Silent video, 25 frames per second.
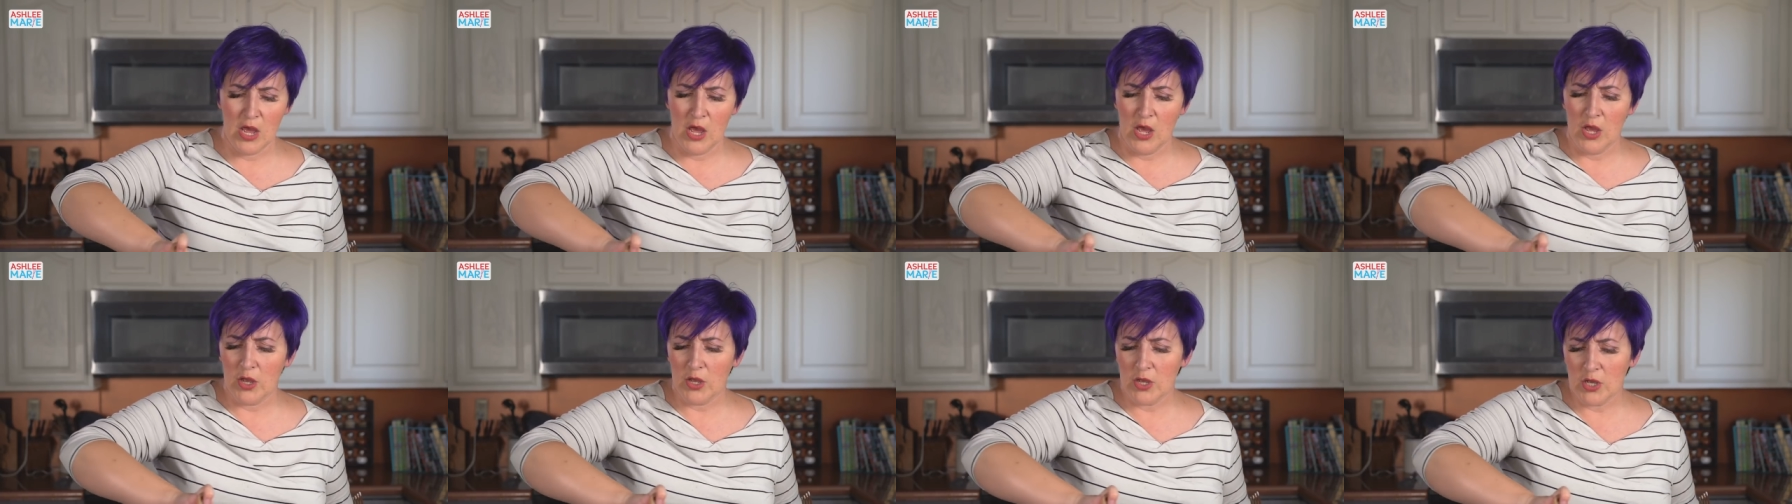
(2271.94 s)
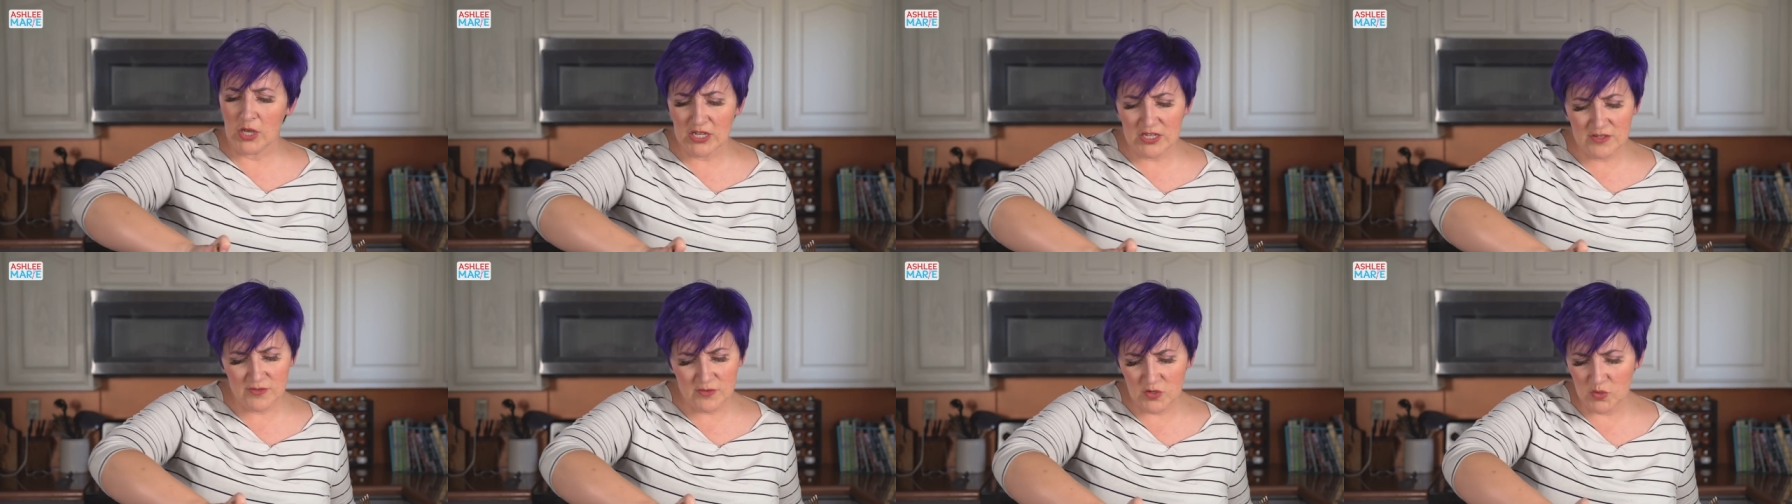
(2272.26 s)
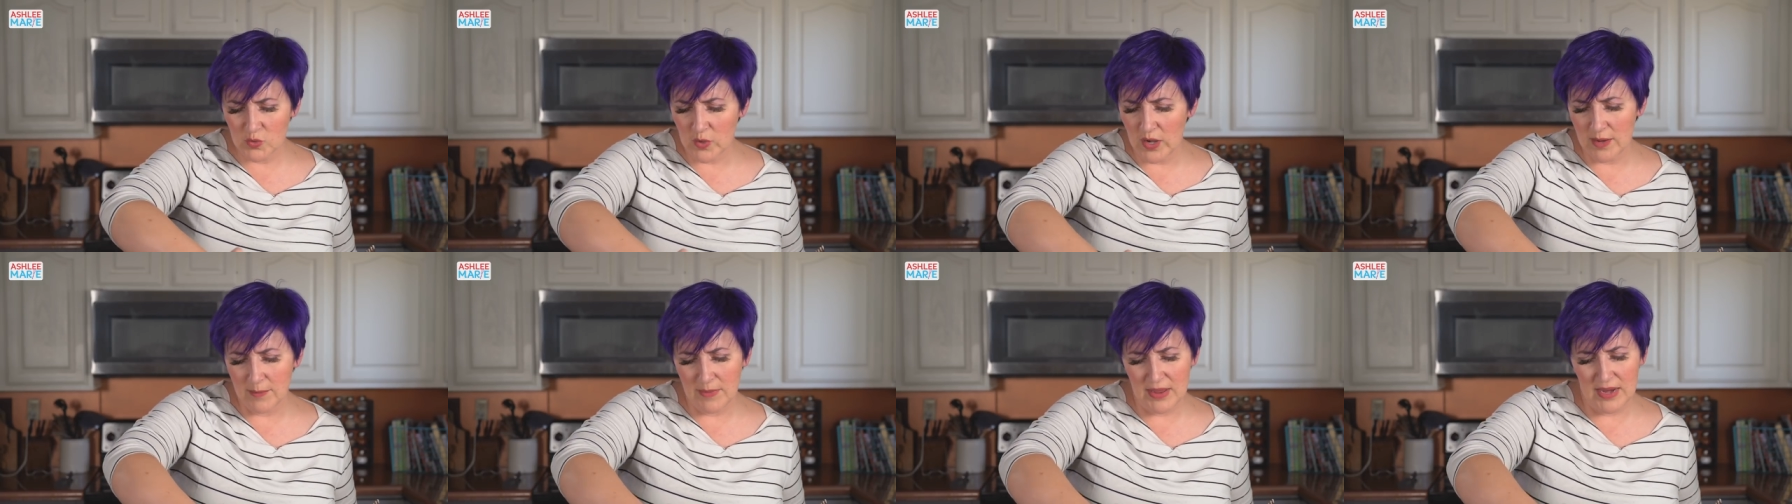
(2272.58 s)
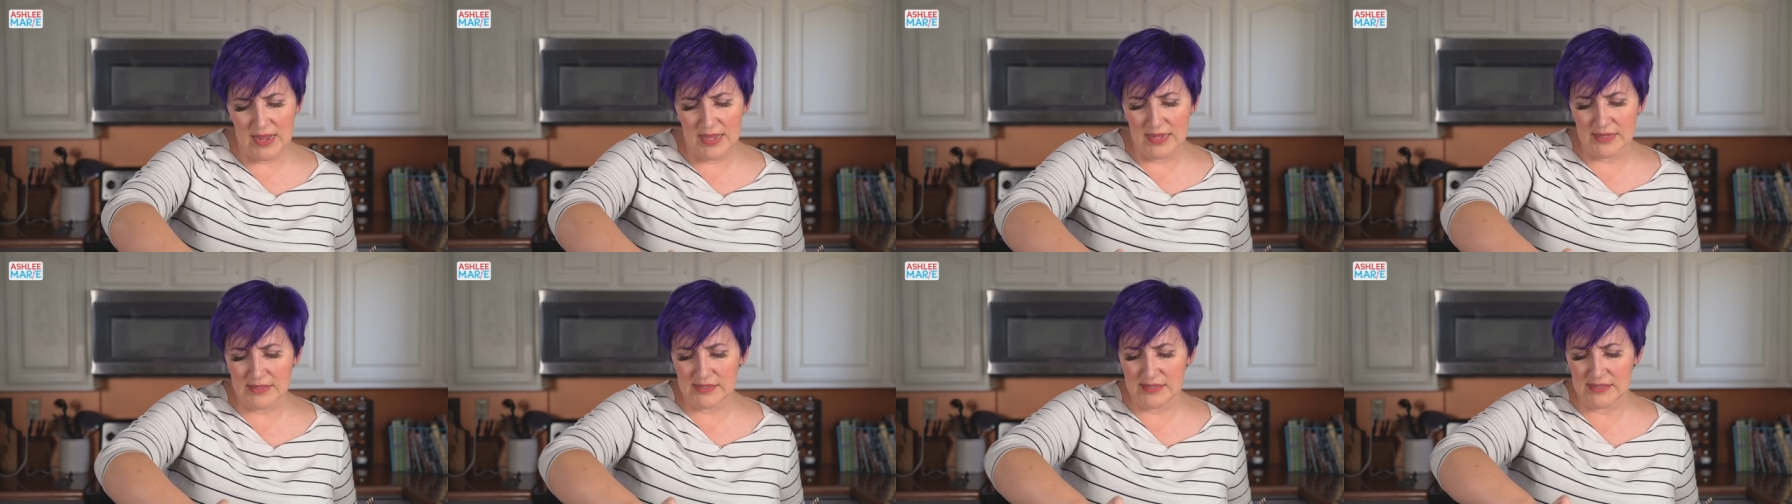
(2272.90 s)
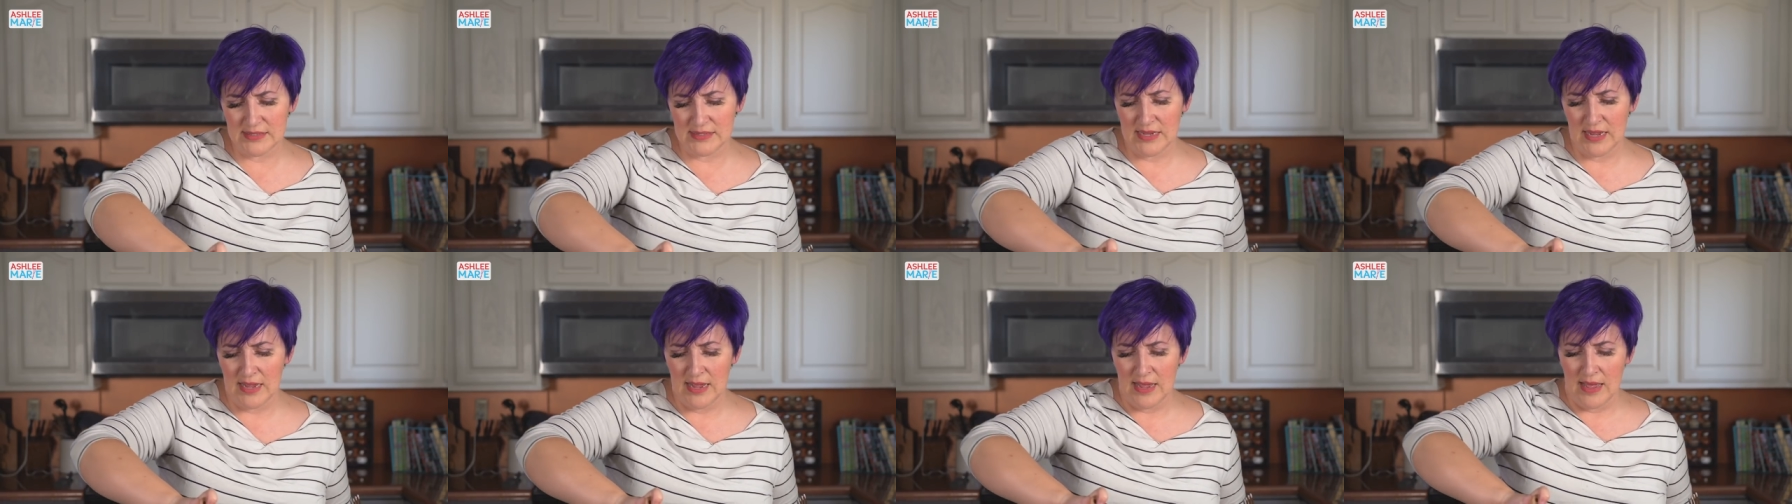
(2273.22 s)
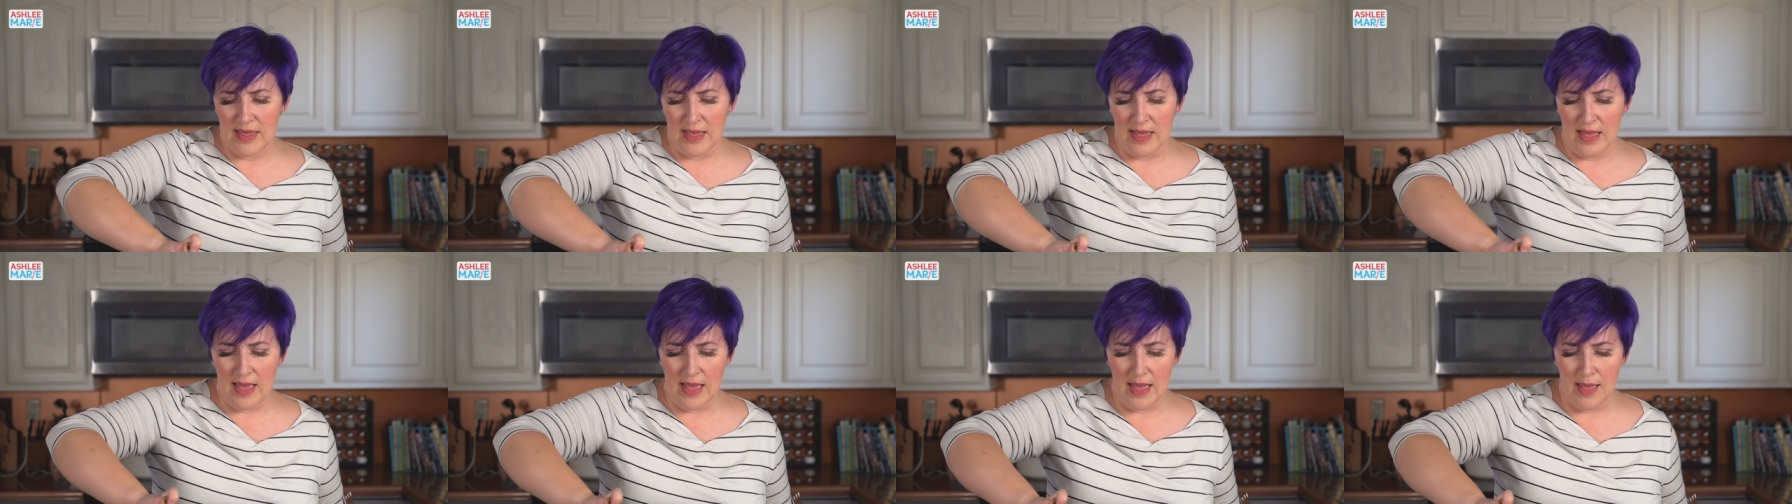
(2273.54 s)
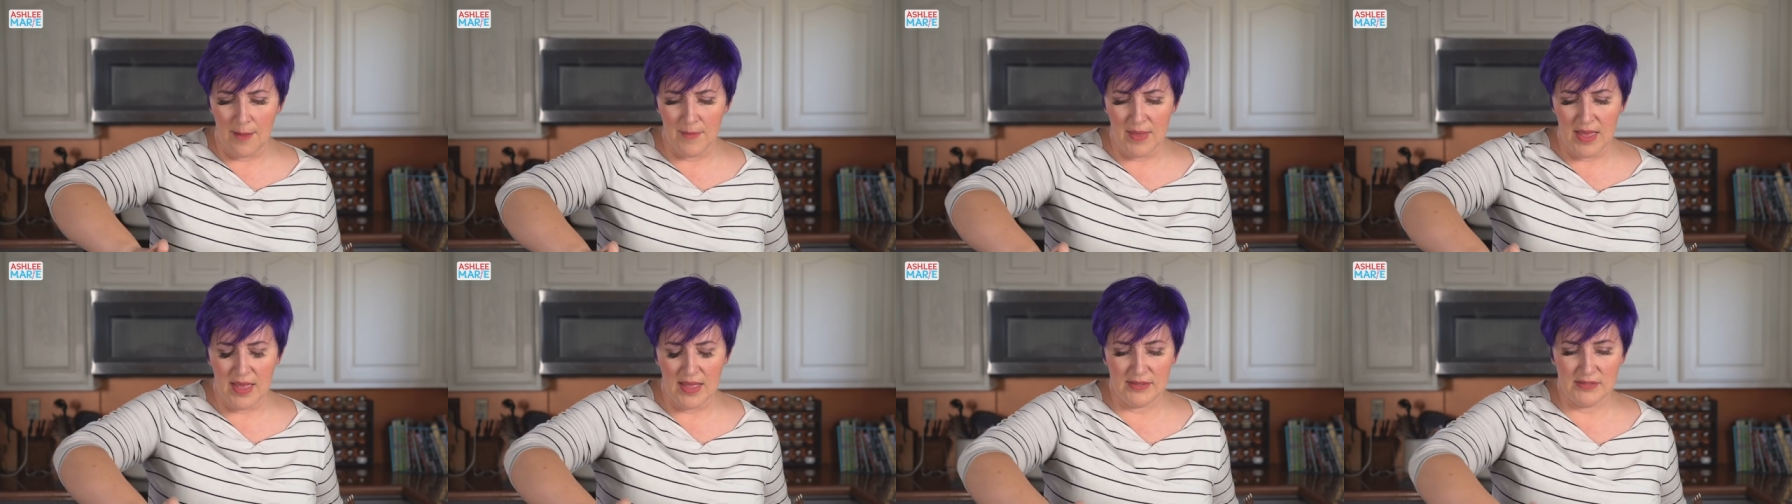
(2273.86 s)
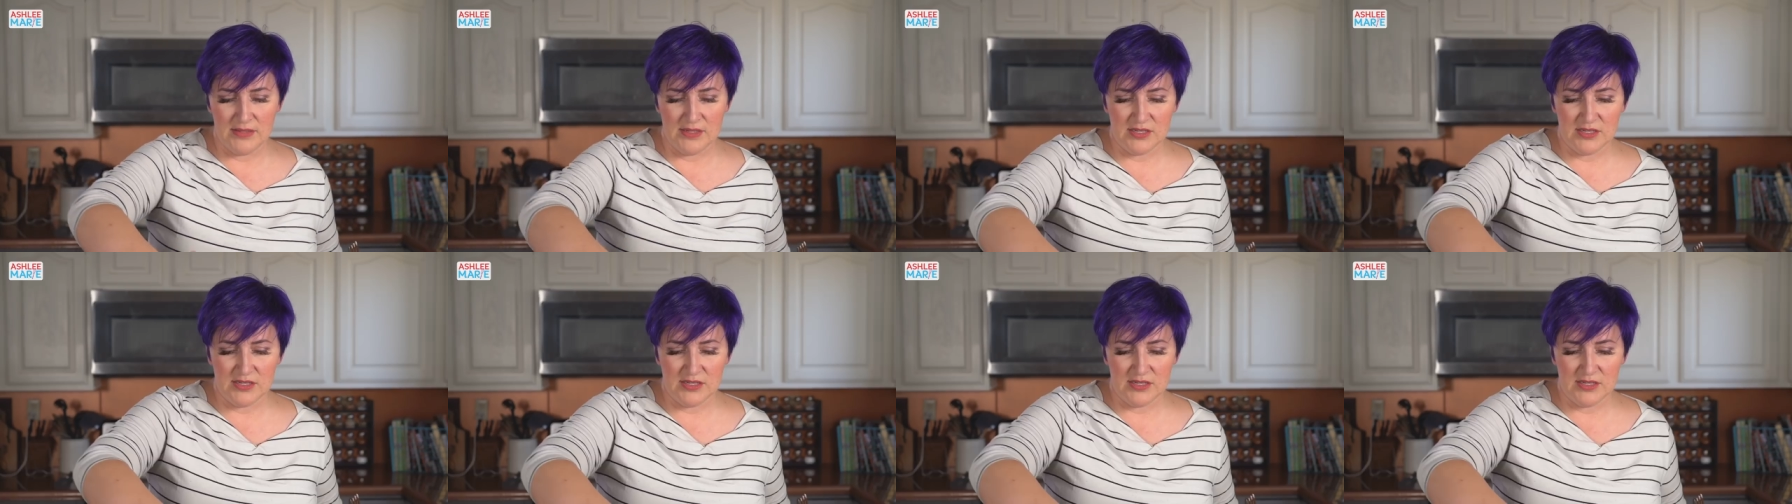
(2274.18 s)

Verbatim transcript: cooks for 20 minutes. And